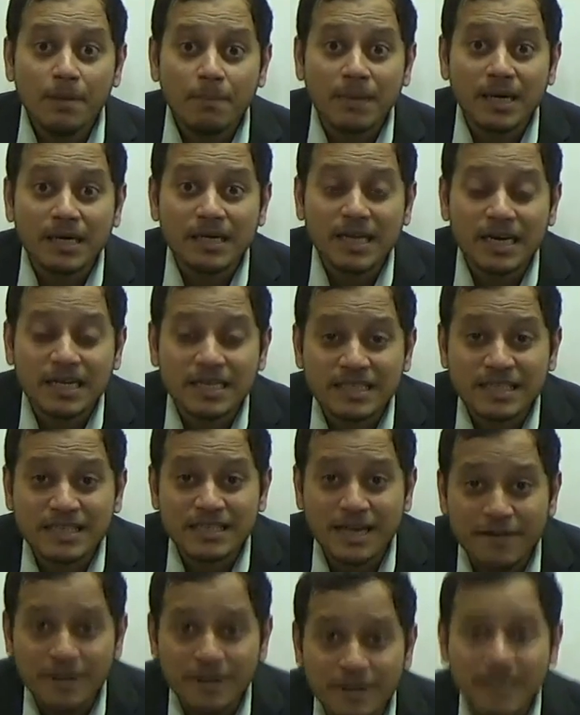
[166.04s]
But that
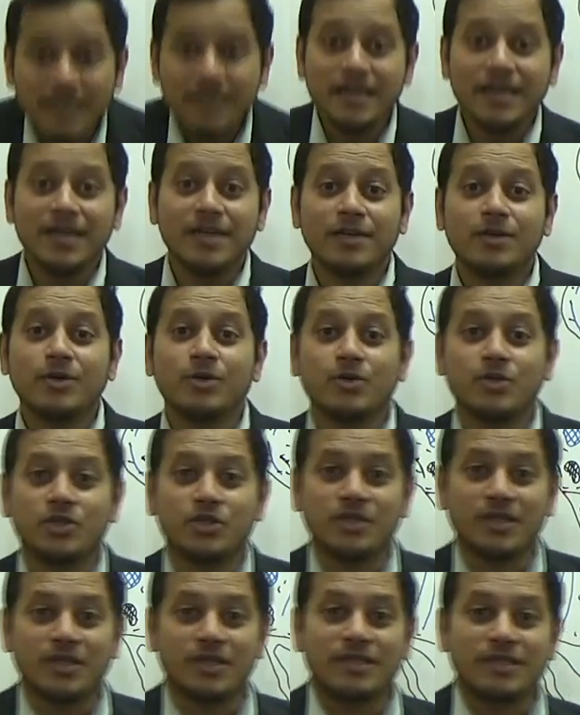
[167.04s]
7-8
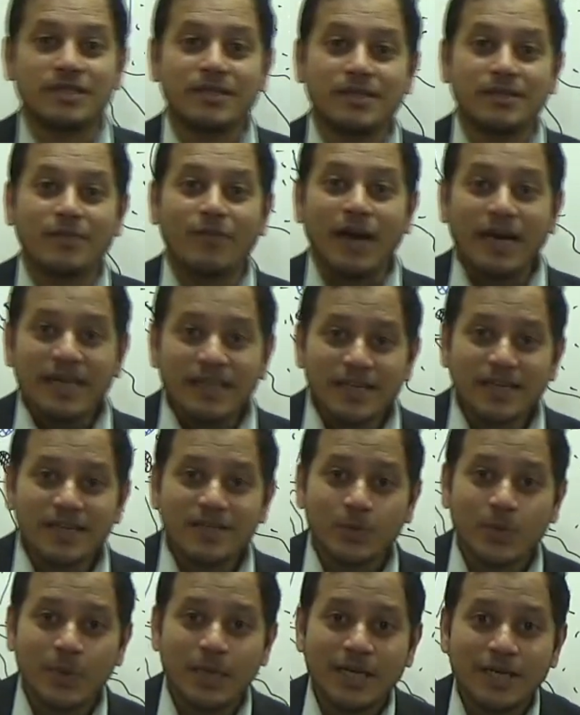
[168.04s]
questions, why there
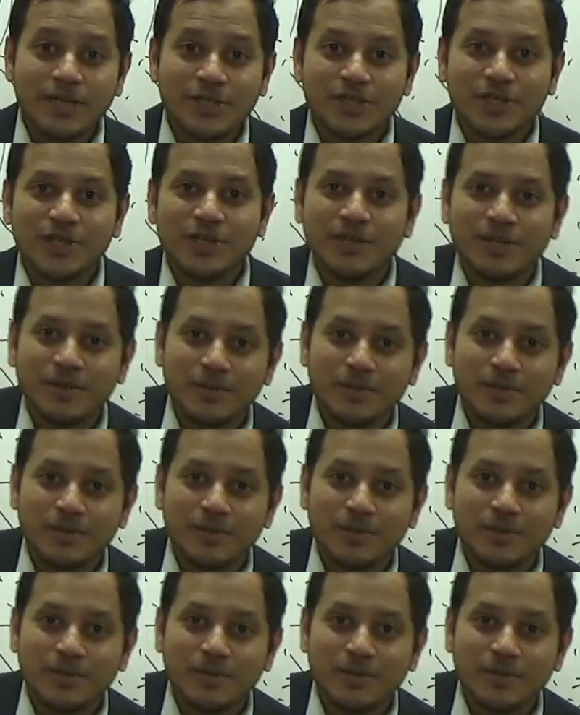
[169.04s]
is variation?